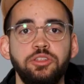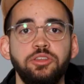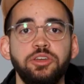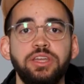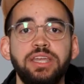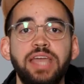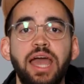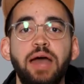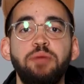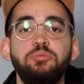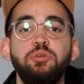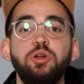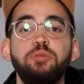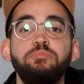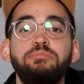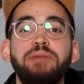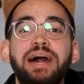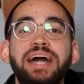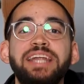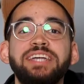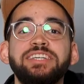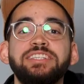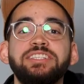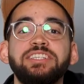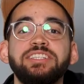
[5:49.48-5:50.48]
The camera
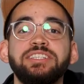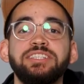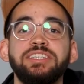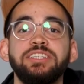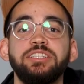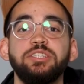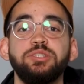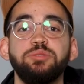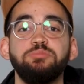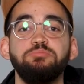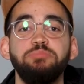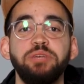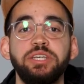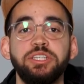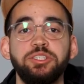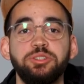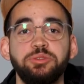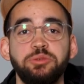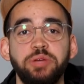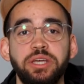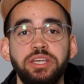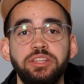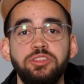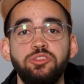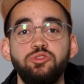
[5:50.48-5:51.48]
manages its
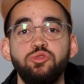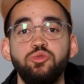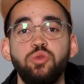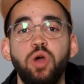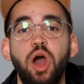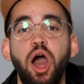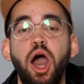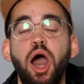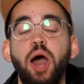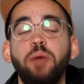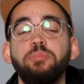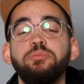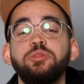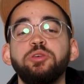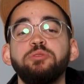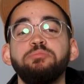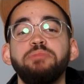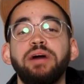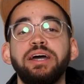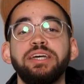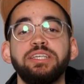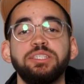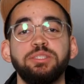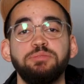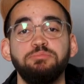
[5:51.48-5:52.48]
bitrate to
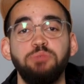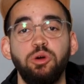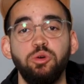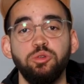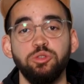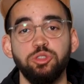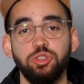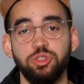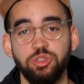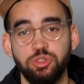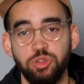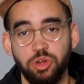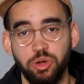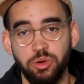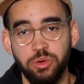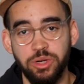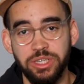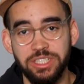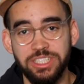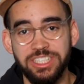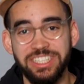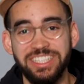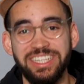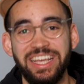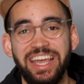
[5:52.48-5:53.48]
optimize both
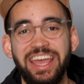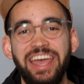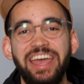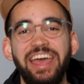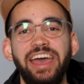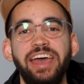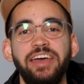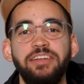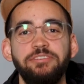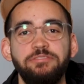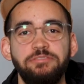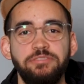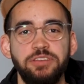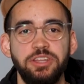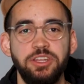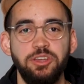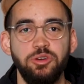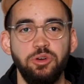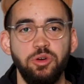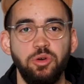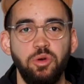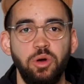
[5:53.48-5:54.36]
storage and video